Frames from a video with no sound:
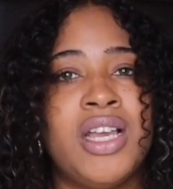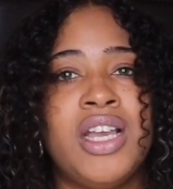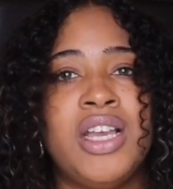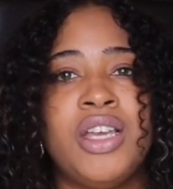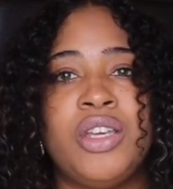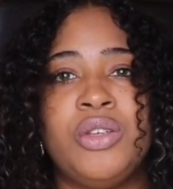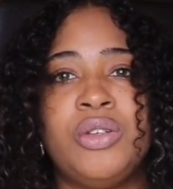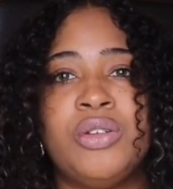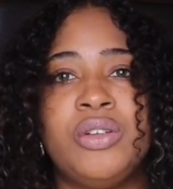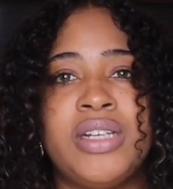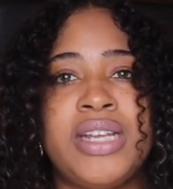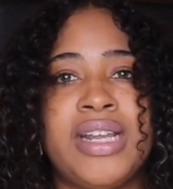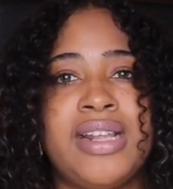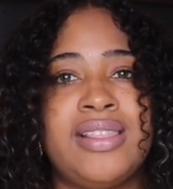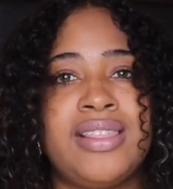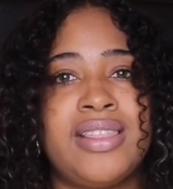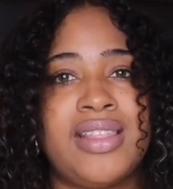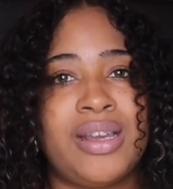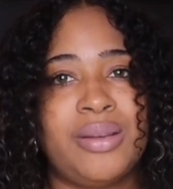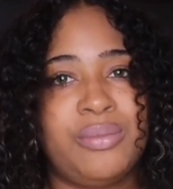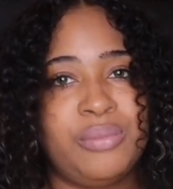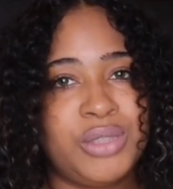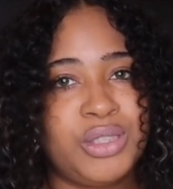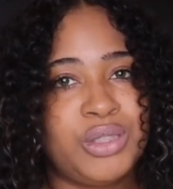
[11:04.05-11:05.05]
You'll get
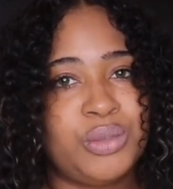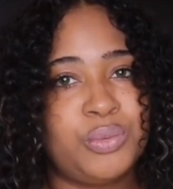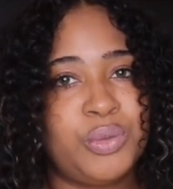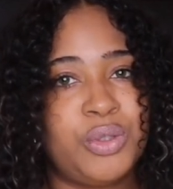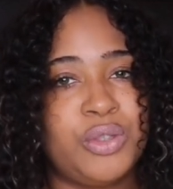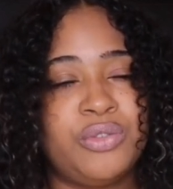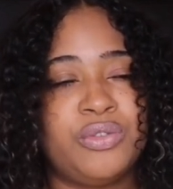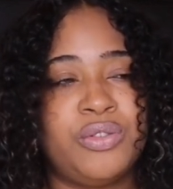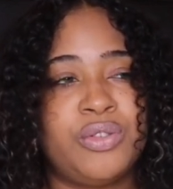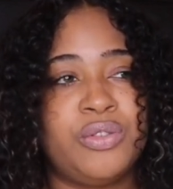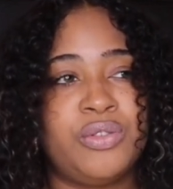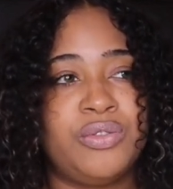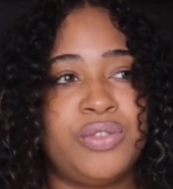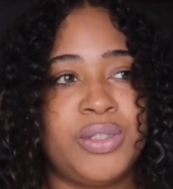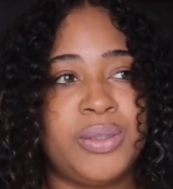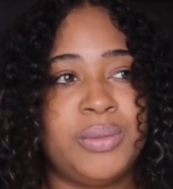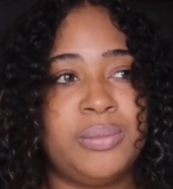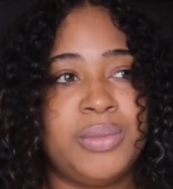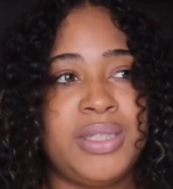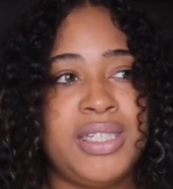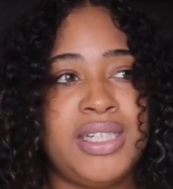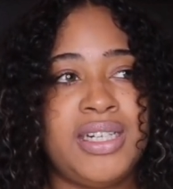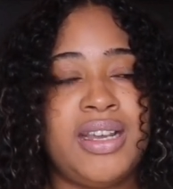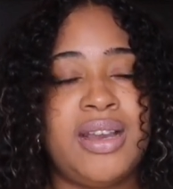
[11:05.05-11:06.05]
that much more
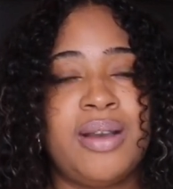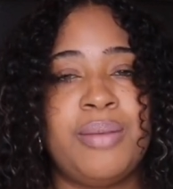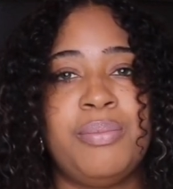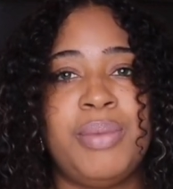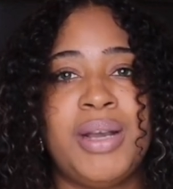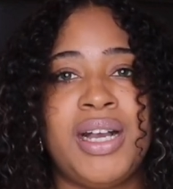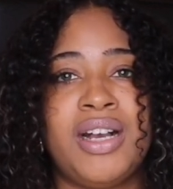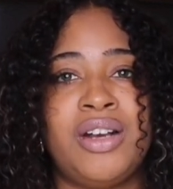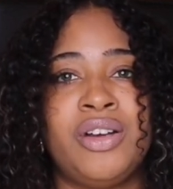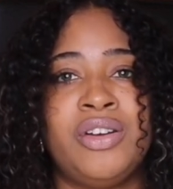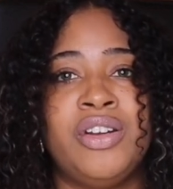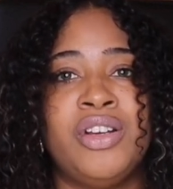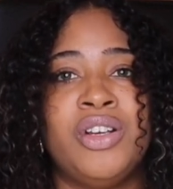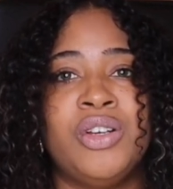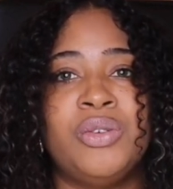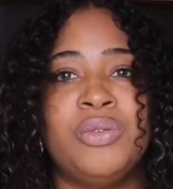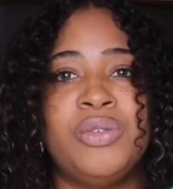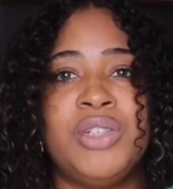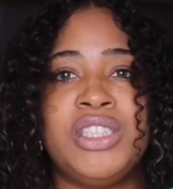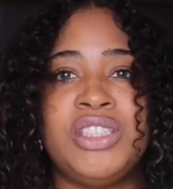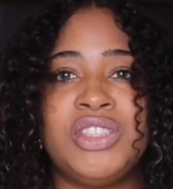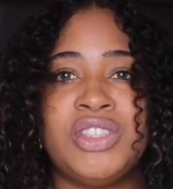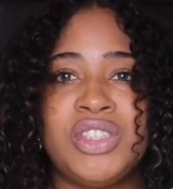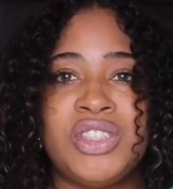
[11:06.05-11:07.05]
fulfillment about
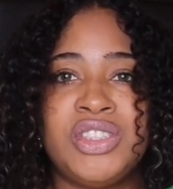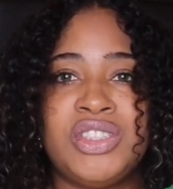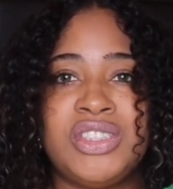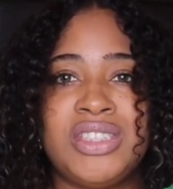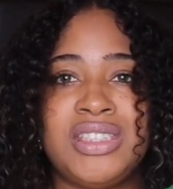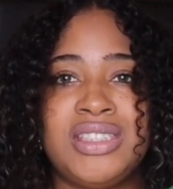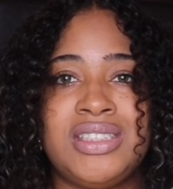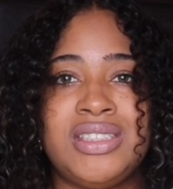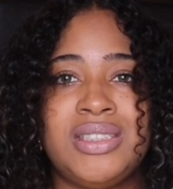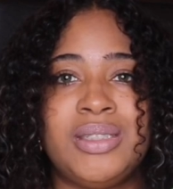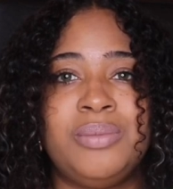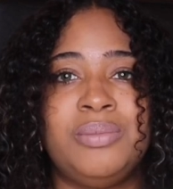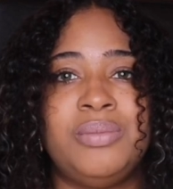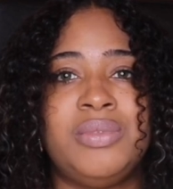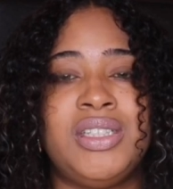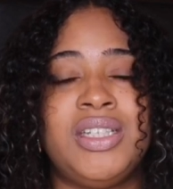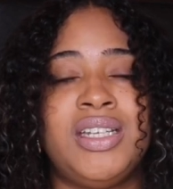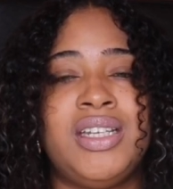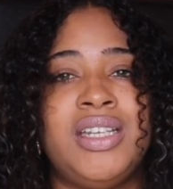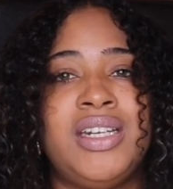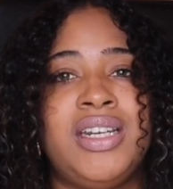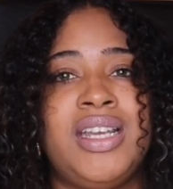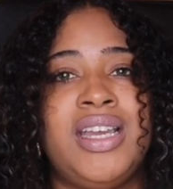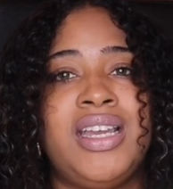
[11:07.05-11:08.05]
researching something
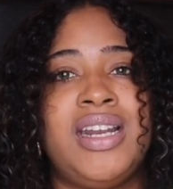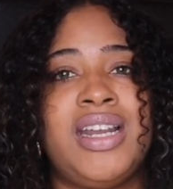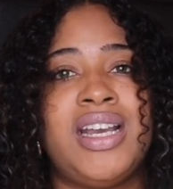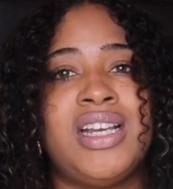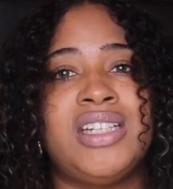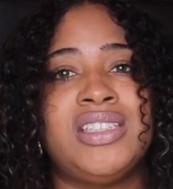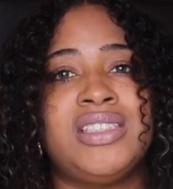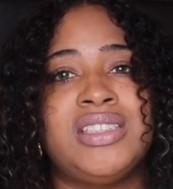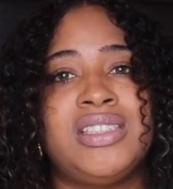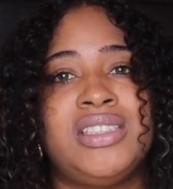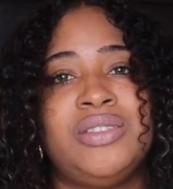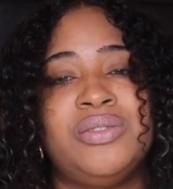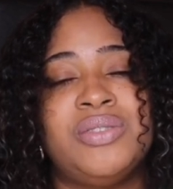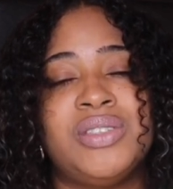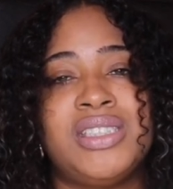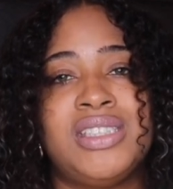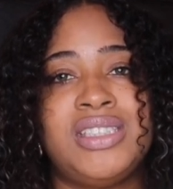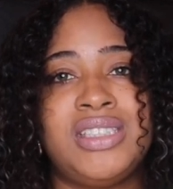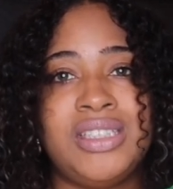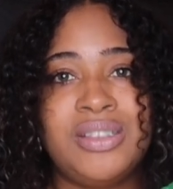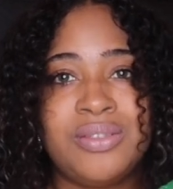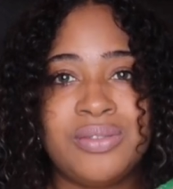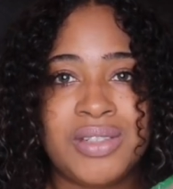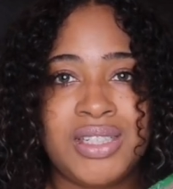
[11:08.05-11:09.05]
and actually
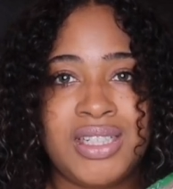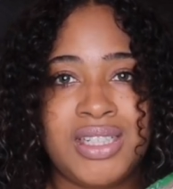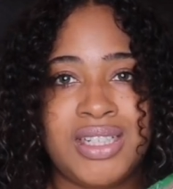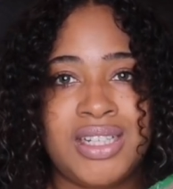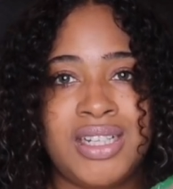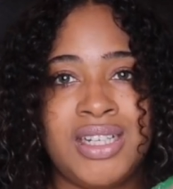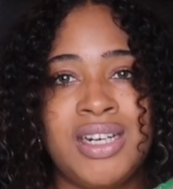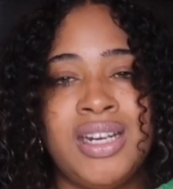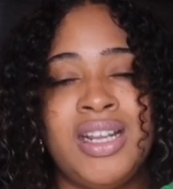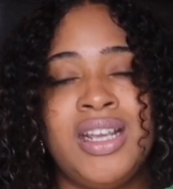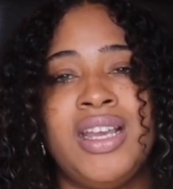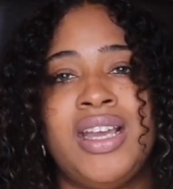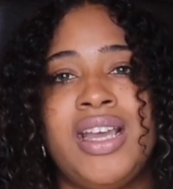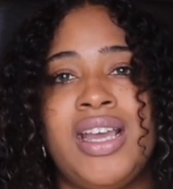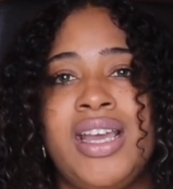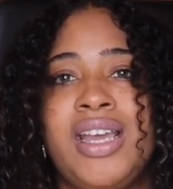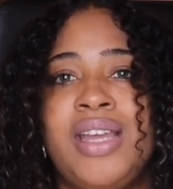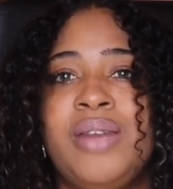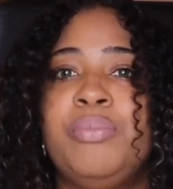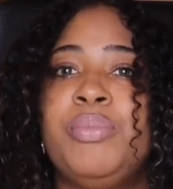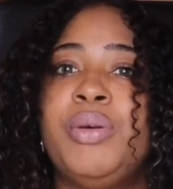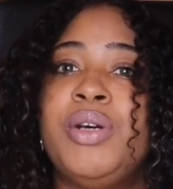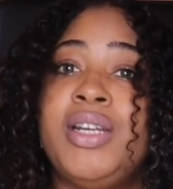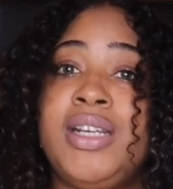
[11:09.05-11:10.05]
receiving it
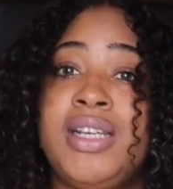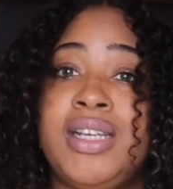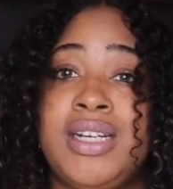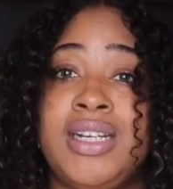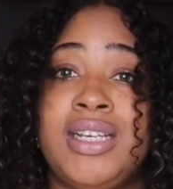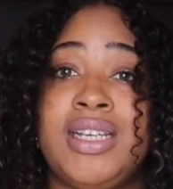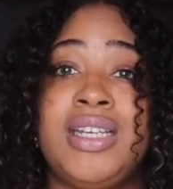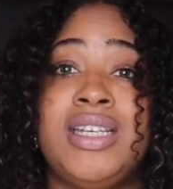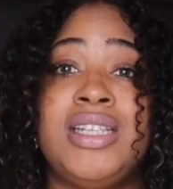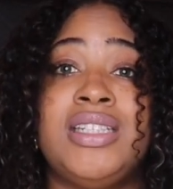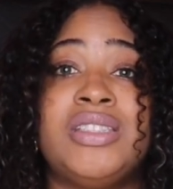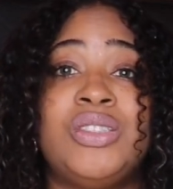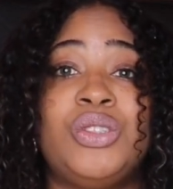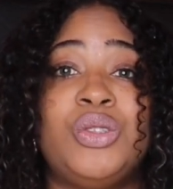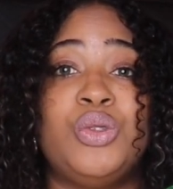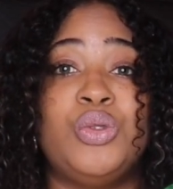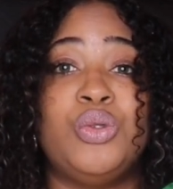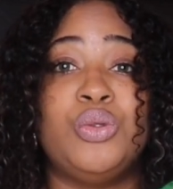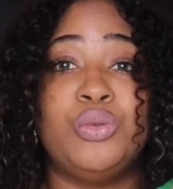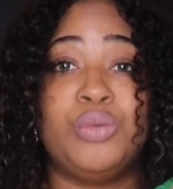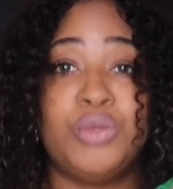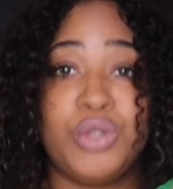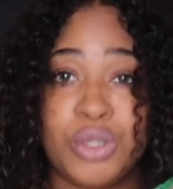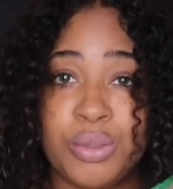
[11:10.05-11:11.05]
and putting it
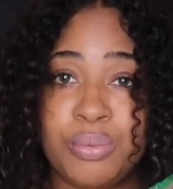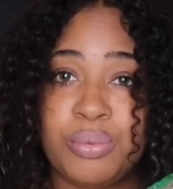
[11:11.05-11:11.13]
into your